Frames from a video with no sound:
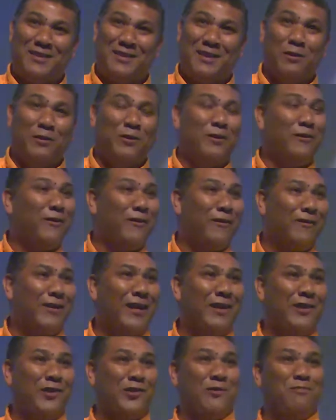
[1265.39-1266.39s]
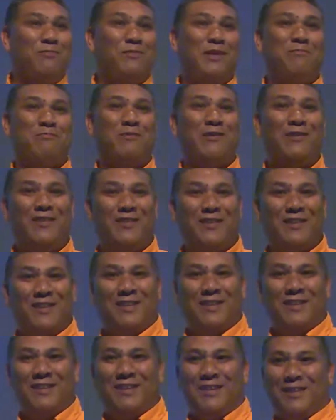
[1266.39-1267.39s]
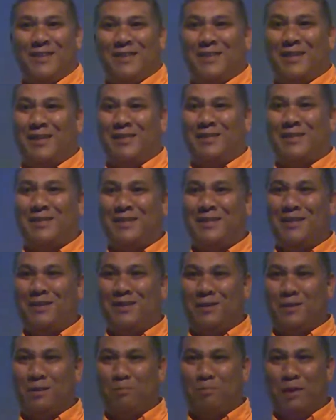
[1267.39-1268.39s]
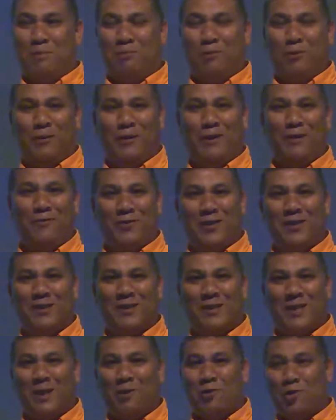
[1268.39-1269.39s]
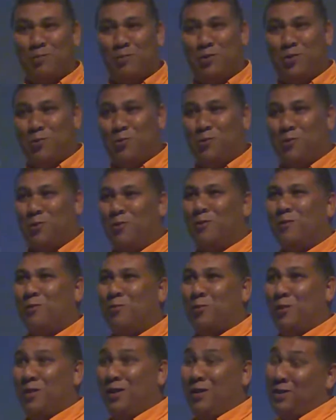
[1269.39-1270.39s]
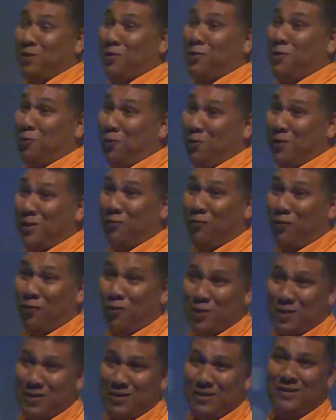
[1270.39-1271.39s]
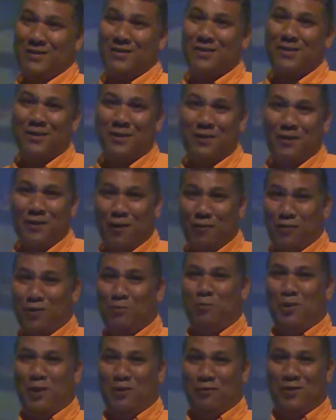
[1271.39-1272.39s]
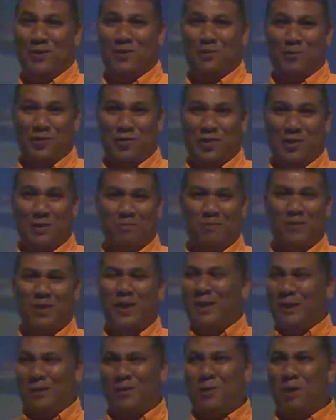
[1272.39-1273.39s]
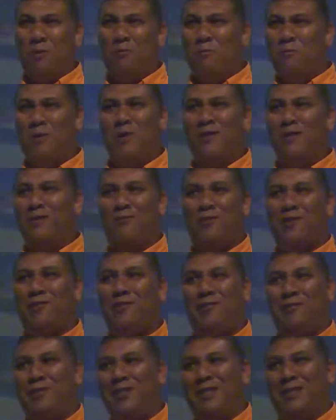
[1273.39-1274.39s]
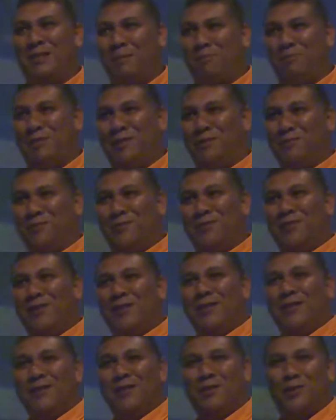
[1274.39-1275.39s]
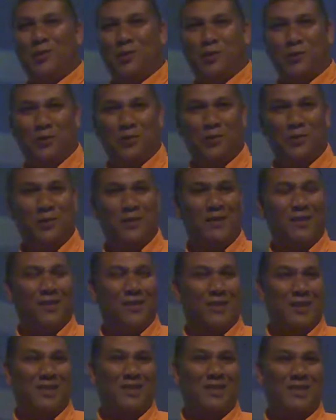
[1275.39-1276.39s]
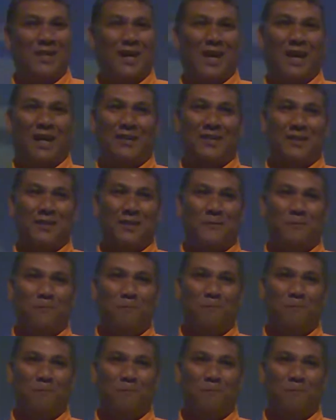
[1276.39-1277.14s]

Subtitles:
the only Caucasian people that the people who lived in the township saw were the security forces of the previous regime. So they weren't very receptive to this idea.